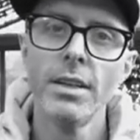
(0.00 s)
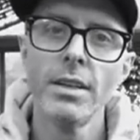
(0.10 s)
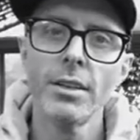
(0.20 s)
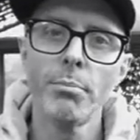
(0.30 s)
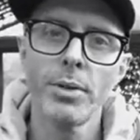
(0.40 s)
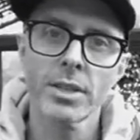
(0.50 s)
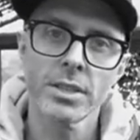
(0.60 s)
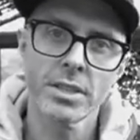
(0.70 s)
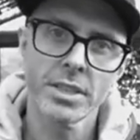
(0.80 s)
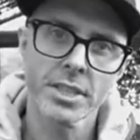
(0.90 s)
The book that
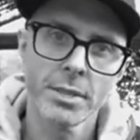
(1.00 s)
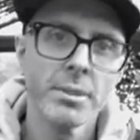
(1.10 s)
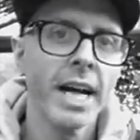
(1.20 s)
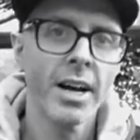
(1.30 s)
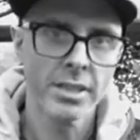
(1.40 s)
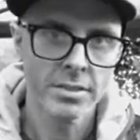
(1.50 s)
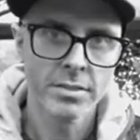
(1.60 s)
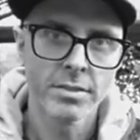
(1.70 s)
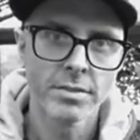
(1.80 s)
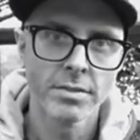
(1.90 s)
this comes out of
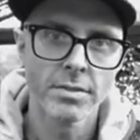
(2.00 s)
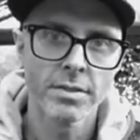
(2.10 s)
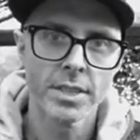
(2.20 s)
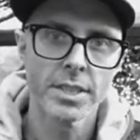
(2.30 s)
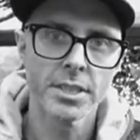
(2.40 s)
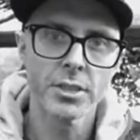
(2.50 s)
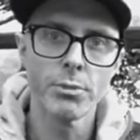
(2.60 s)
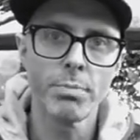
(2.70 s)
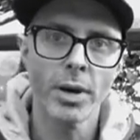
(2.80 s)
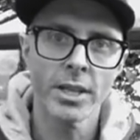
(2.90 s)
is a
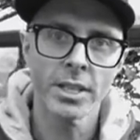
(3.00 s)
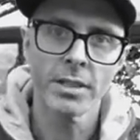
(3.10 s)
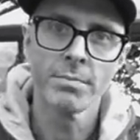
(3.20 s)
2-parter.